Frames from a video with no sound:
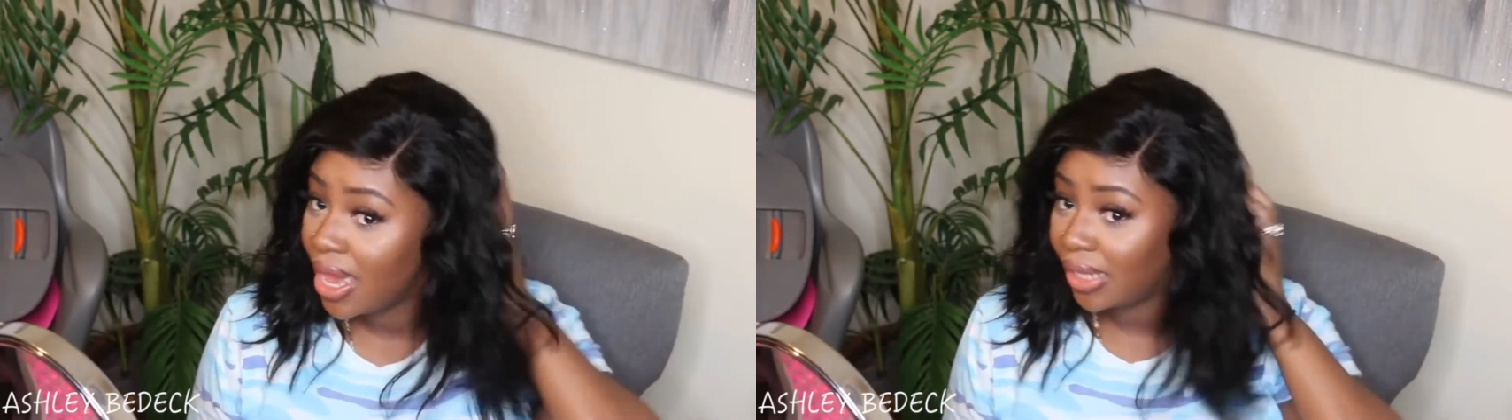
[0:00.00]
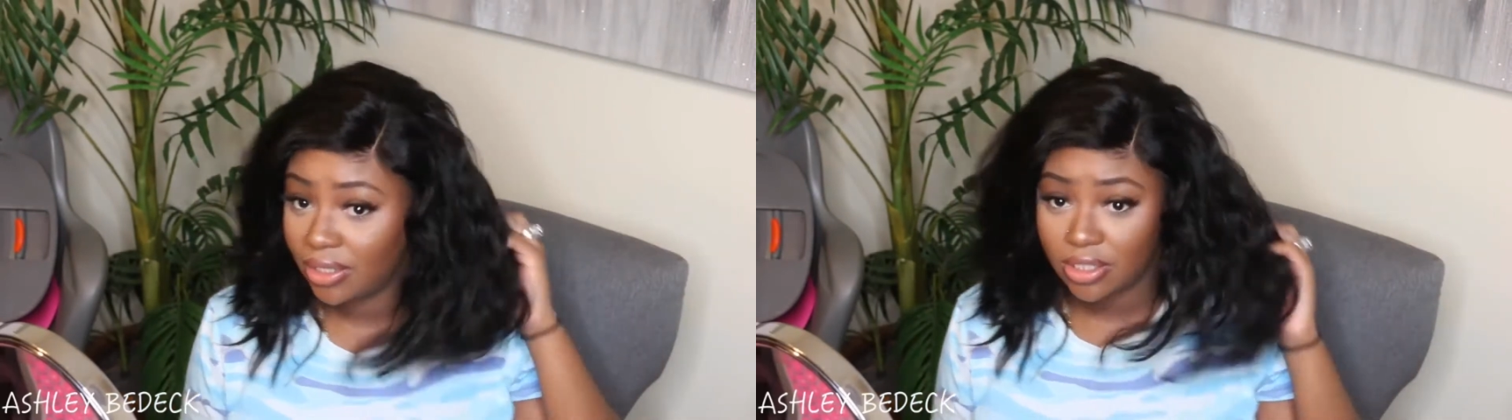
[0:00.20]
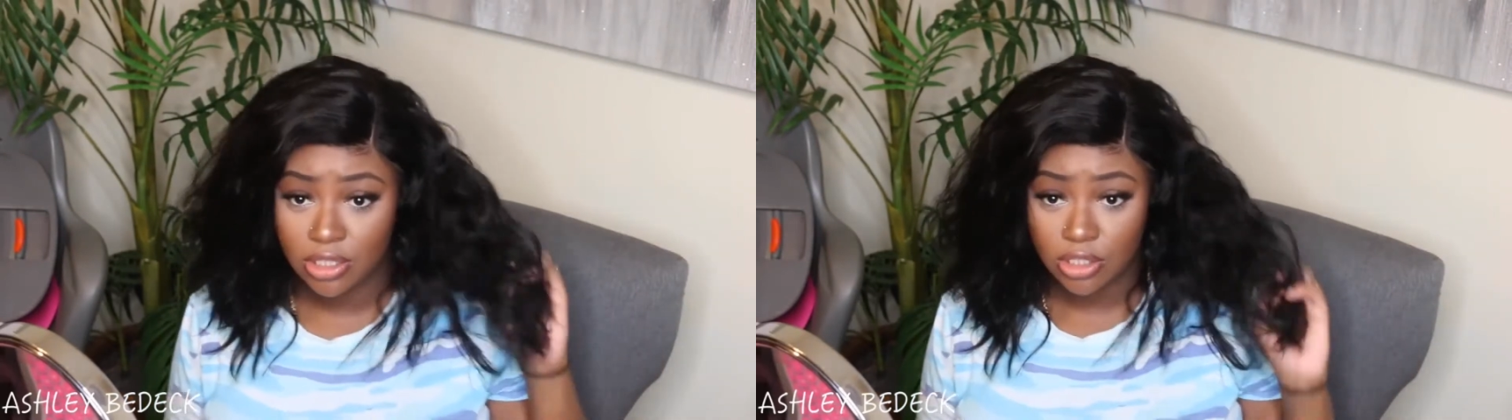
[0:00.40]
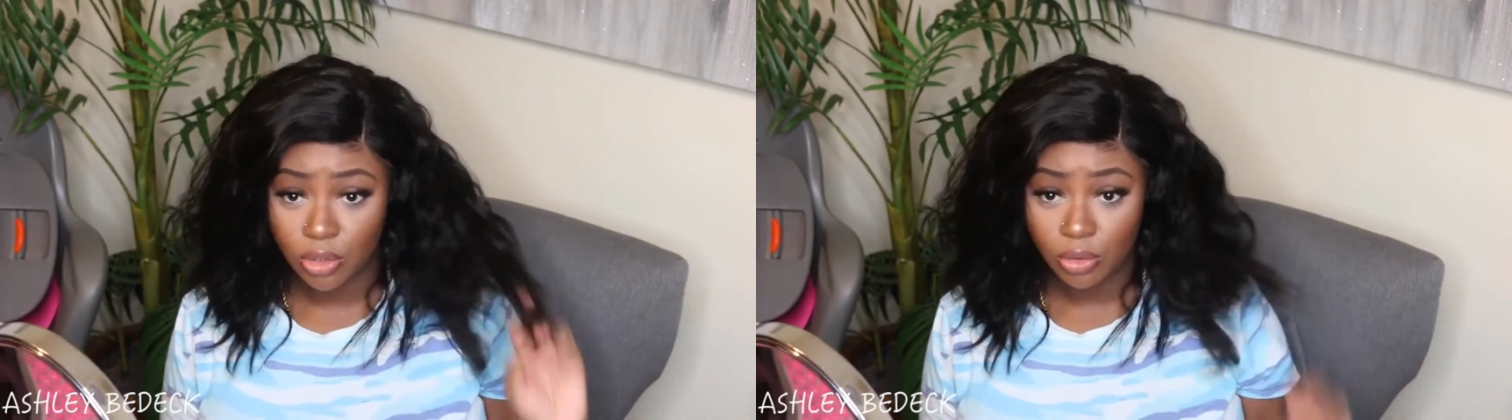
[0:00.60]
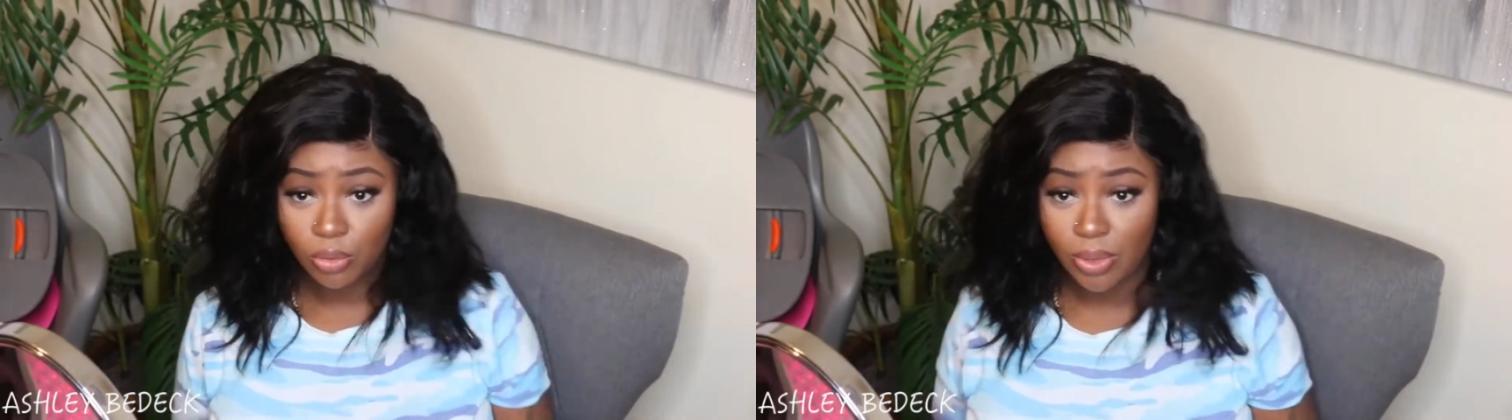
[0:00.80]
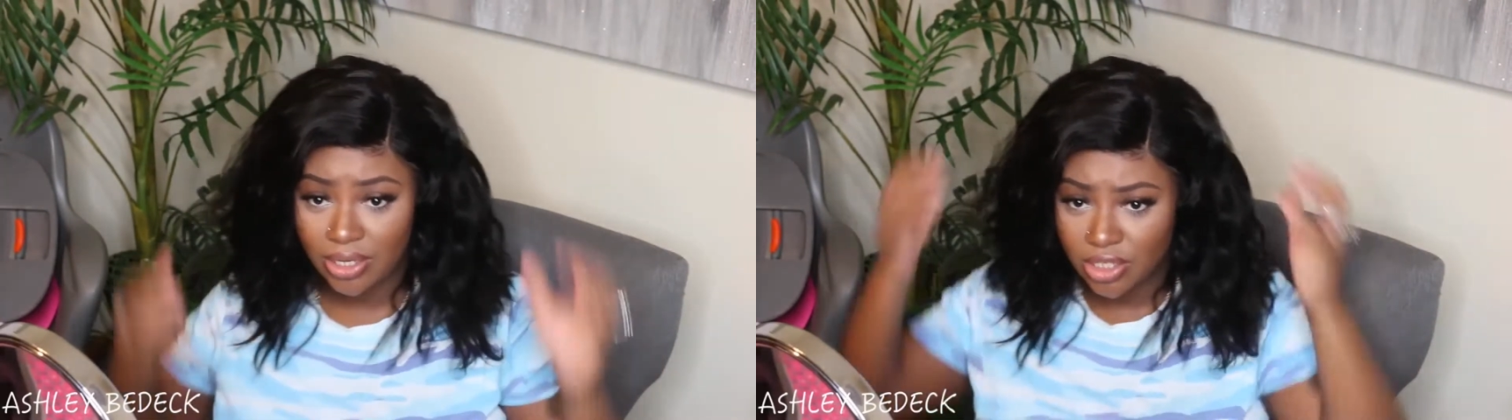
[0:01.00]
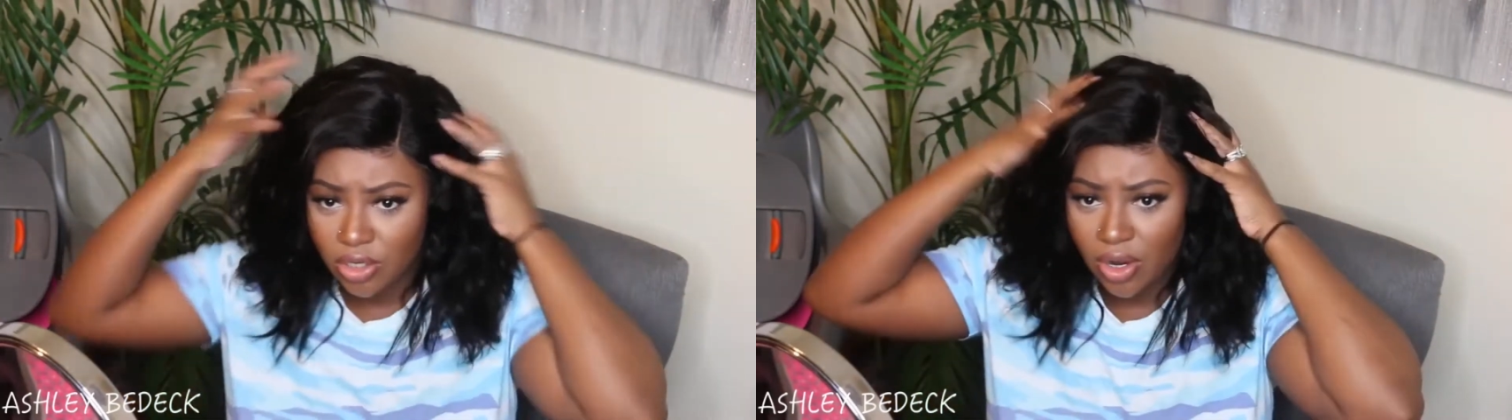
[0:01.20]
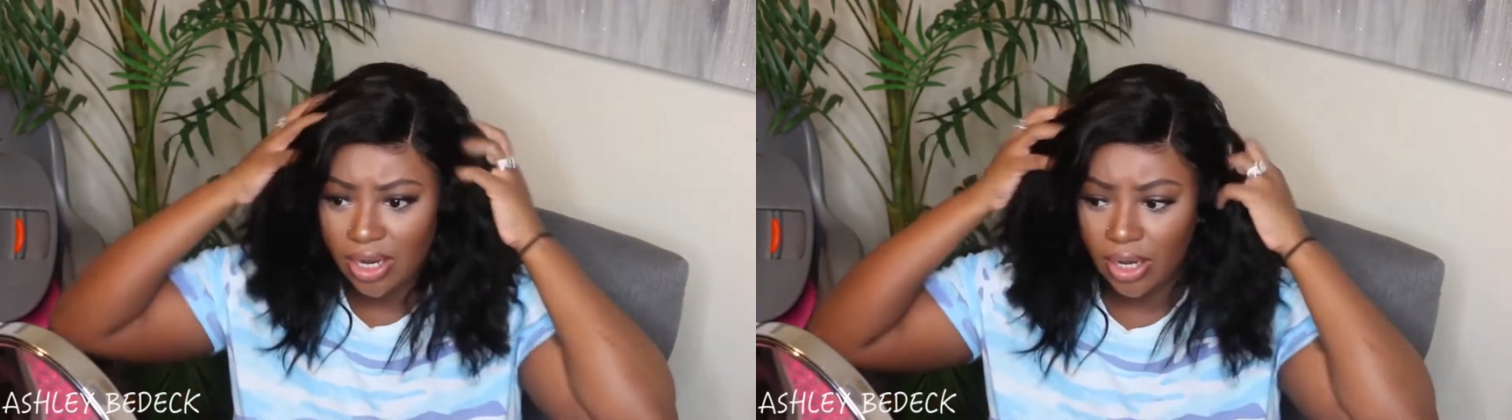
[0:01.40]
I think this is a great
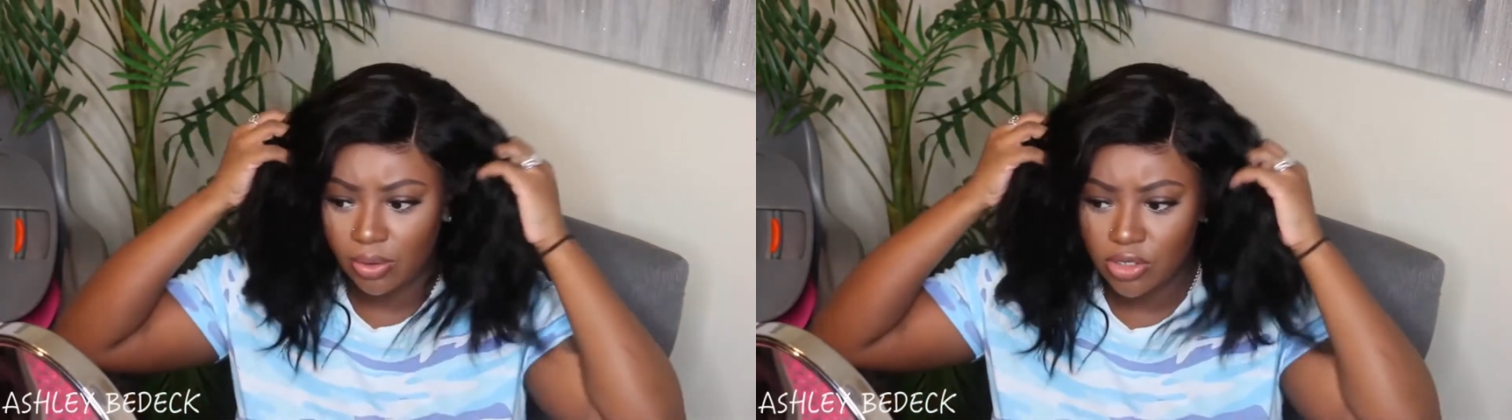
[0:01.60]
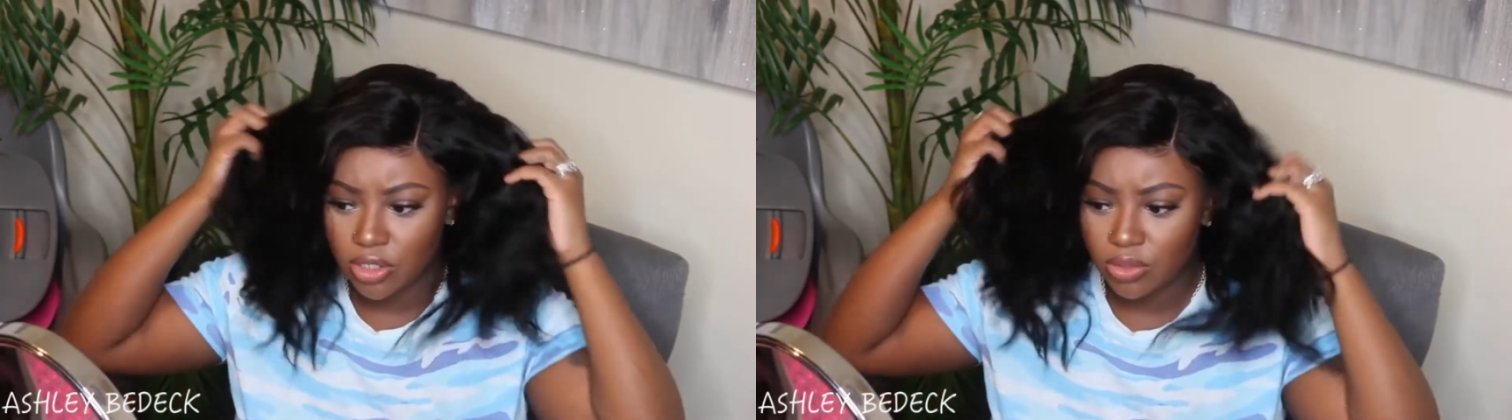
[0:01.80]
start, and